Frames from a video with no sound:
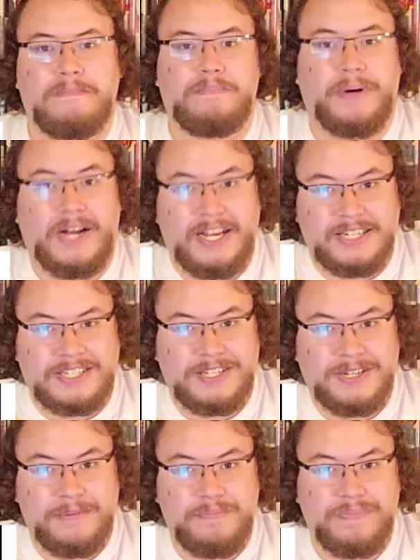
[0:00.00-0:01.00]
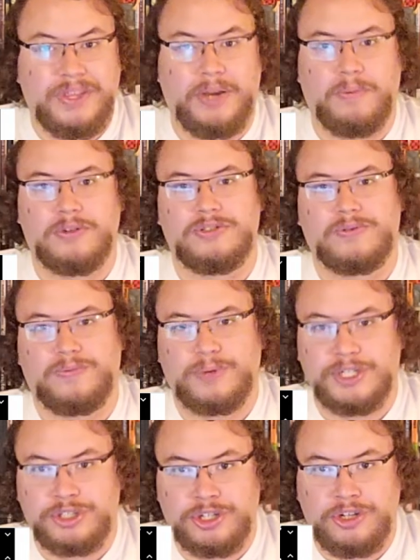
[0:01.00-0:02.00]
But it was
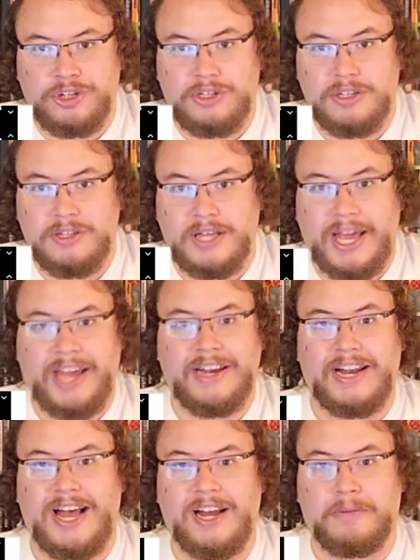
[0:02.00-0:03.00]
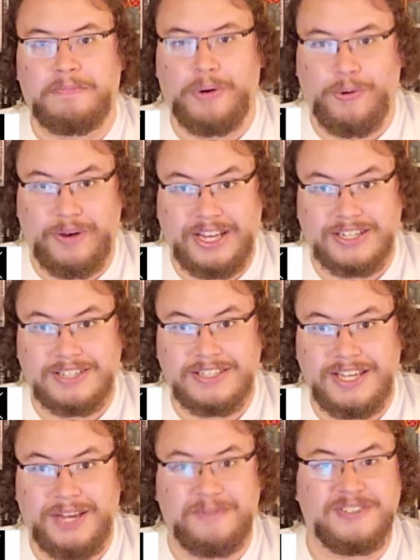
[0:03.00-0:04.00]
original and it had a point.
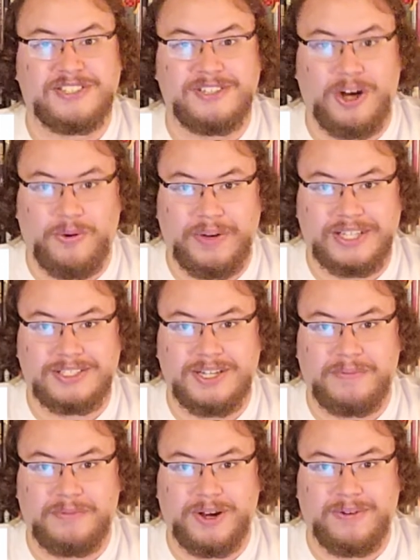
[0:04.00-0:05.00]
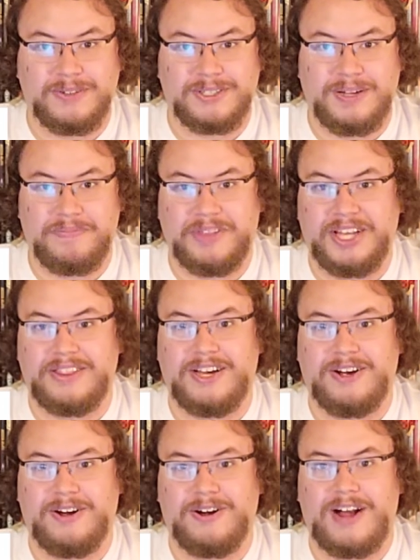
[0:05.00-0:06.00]
It was going somewhere with something.
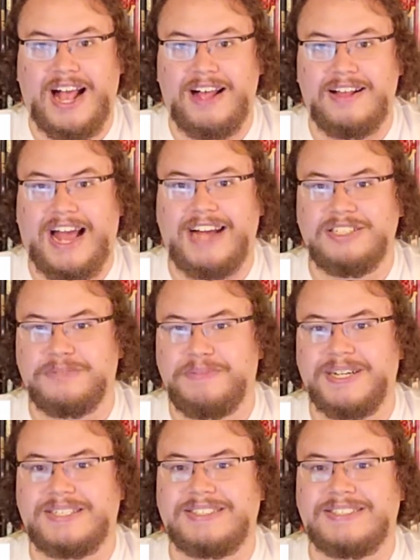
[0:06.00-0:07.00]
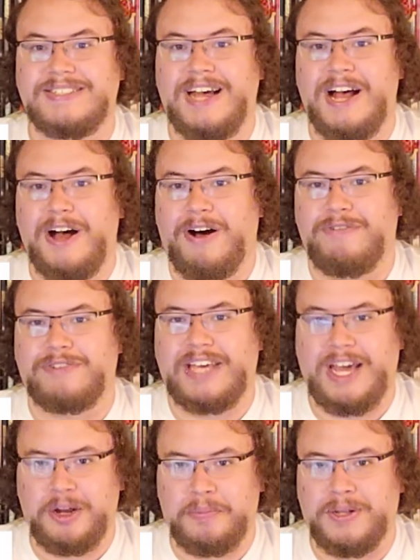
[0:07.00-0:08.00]
There are aspects of
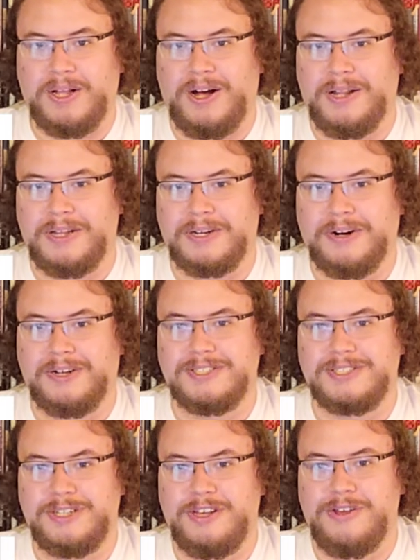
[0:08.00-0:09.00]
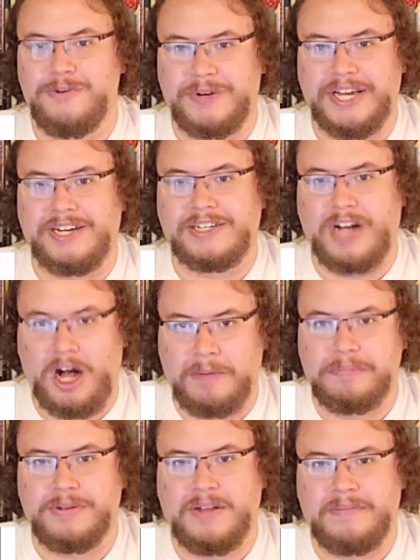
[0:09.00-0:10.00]
Cannibal Holocaust you can
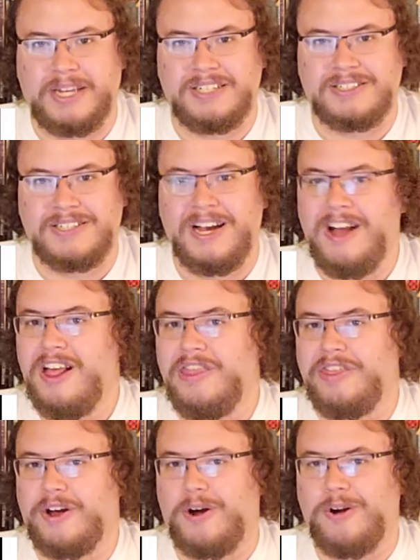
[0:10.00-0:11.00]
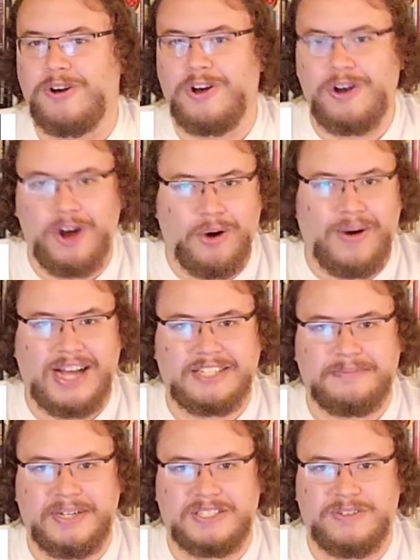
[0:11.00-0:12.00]
compliment. There are no
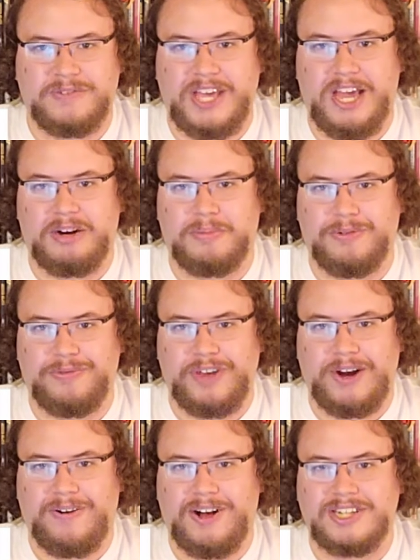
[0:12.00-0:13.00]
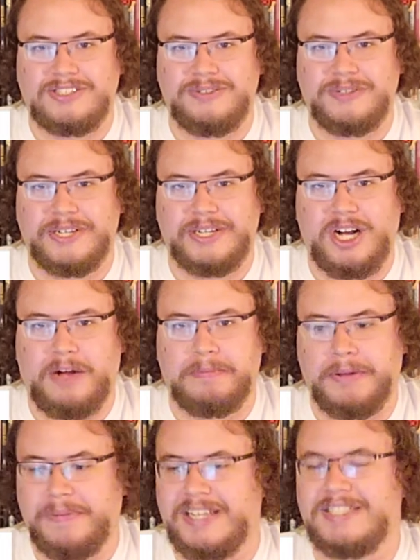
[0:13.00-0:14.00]
aspects of Cannibal Ferox you can
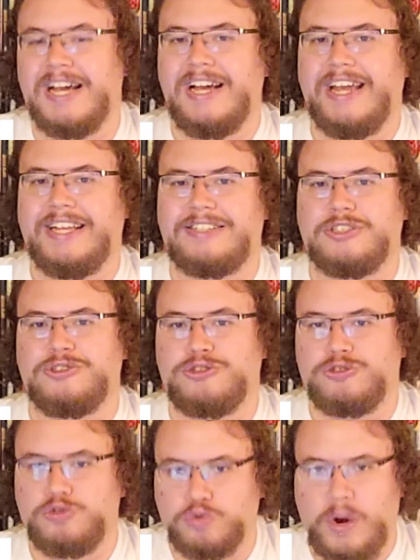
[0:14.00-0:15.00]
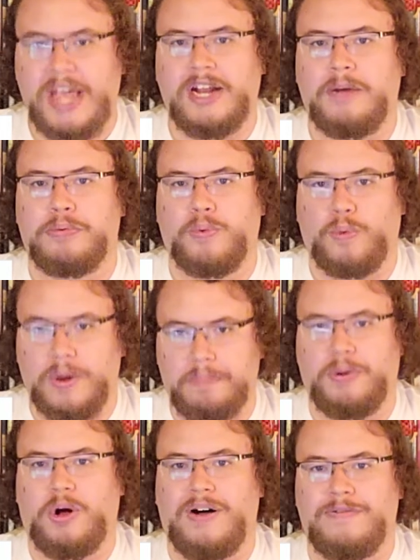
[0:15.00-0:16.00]
compliment. It's a straight up
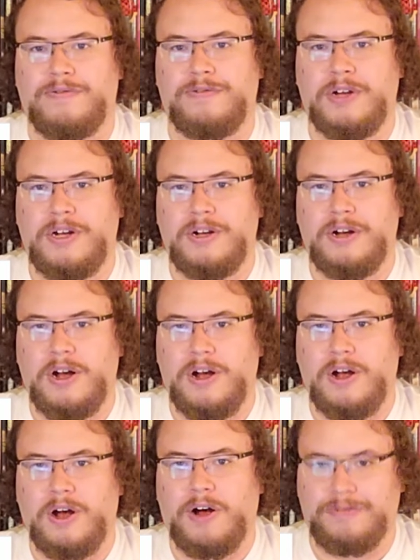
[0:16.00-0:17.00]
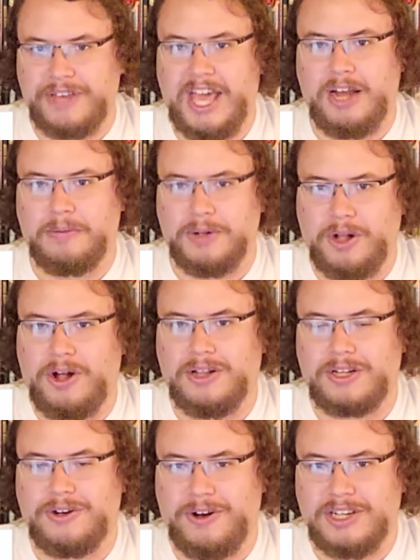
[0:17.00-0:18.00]
ripoff of Cannibal
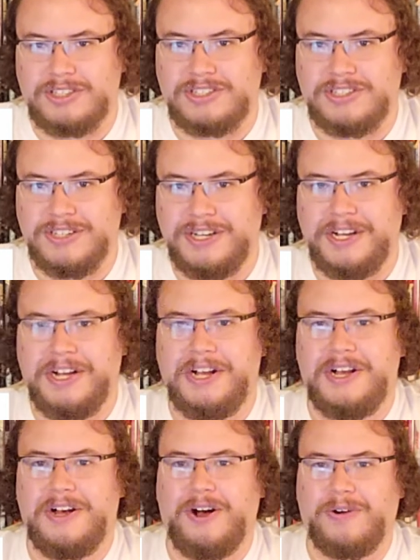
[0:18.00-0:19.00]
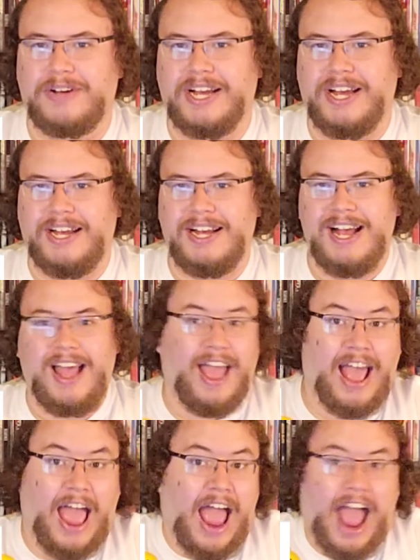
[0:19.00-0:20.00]
Holocaust okay?
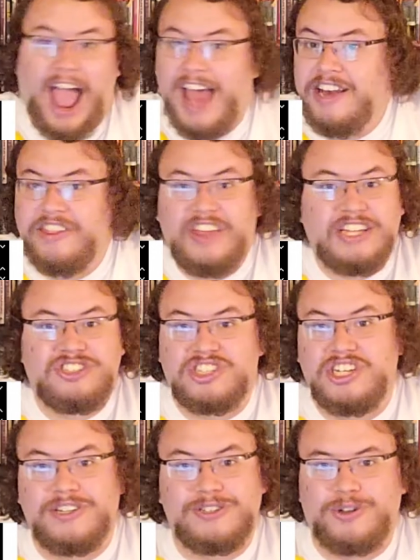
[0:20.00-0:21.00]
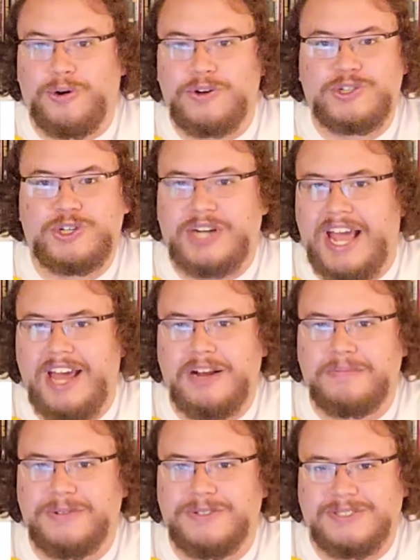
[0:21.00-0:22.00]
And they still tortured
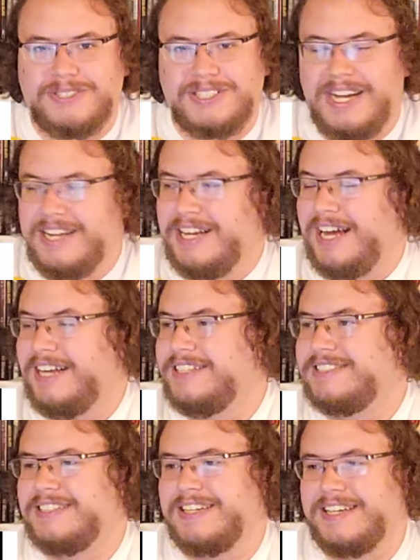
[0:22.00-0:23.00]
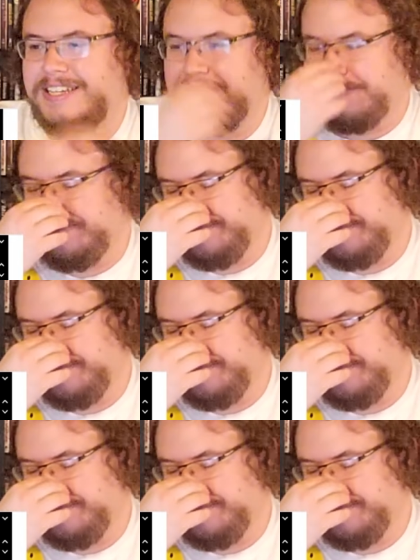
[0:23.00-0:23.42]
animals. And it's like